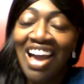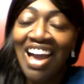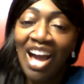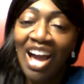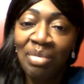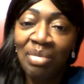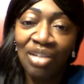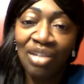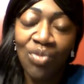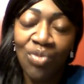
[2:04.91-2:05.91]
I'm
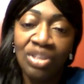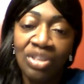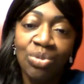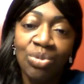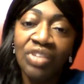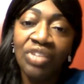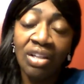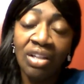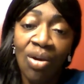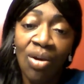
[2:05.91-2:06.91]
looking forward to moving
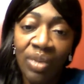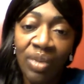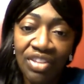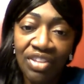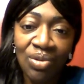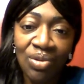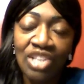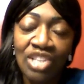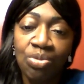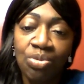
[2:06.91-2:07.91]
along with you
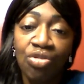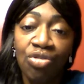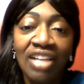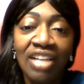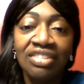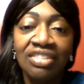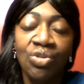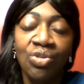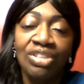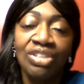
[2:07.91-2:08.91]
as you progress through
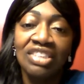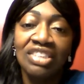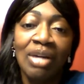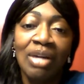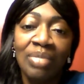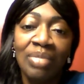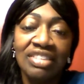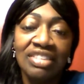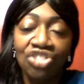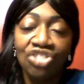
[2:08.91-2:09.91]
your She's About
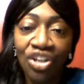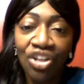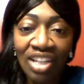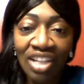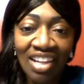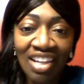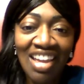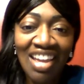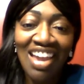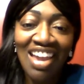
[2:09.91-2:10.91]
Business journey.
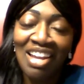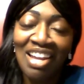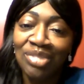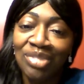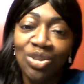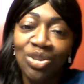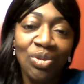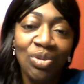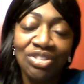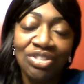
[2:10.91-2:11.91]
And I'm
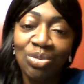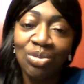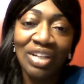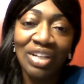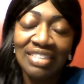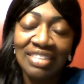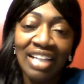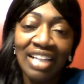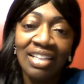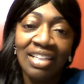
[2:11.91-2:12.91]
super, super
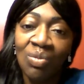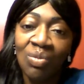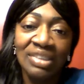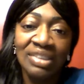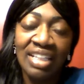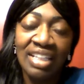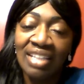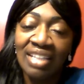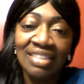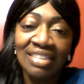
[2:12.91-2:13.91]
excited, once again,
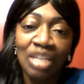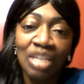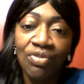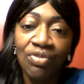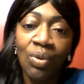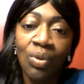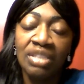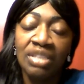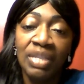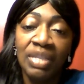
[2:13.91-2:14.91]
as I said before,
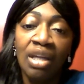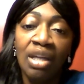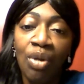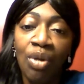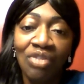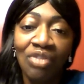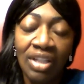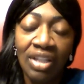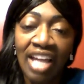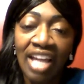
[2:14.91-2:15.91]
to be a part of your
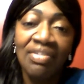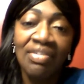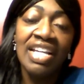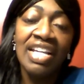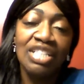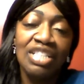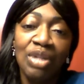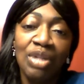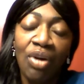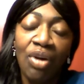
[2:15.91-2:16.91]
life, to be
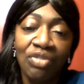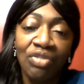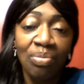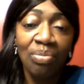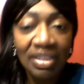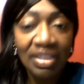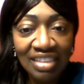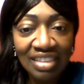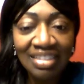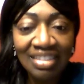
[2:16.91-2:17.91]
a part of your
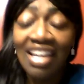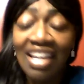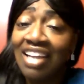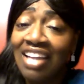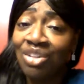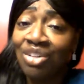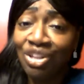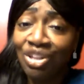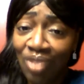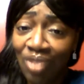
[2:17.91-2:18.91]
business. And I know
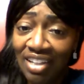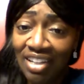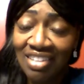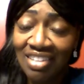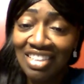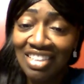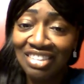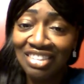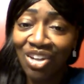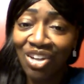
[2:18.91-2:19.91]
you're ready to get
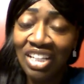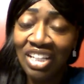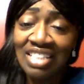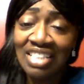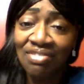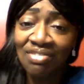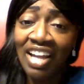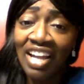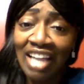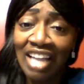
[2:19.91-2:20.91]
started and to
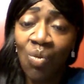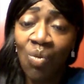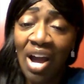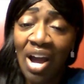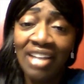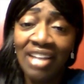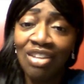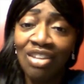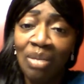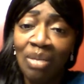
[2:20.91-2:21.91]
find out why it's
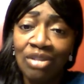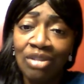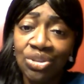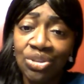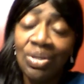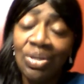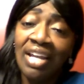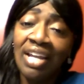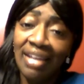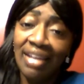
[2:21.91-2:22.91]
all about you.
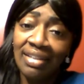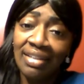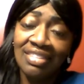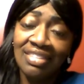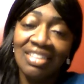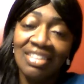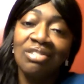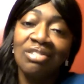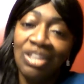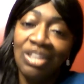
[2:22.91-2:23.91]
Ladies,
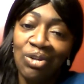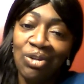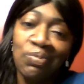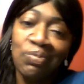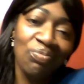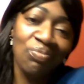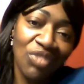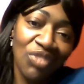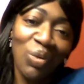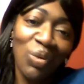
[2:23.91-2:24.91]

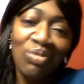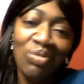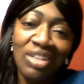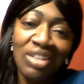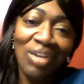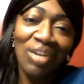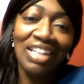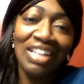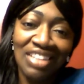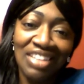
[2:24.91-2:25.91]
we try
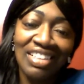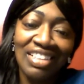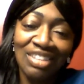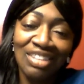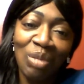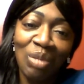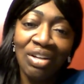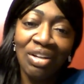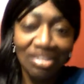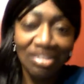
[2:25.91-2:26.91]
not to think that it's all about
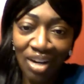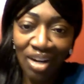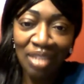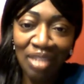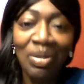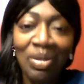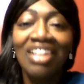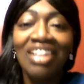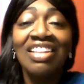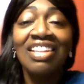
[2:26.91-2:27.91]
us, right?
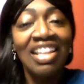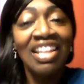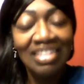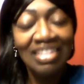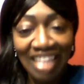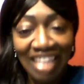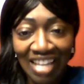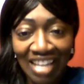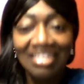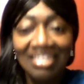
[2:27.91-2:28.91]
But in this
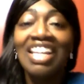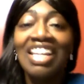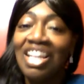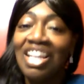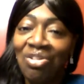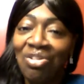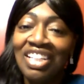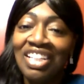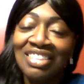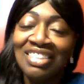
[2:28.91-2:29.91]
case, it
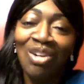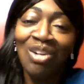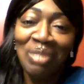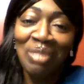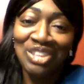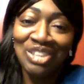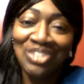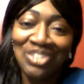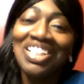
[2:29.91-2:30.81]
really is all about you.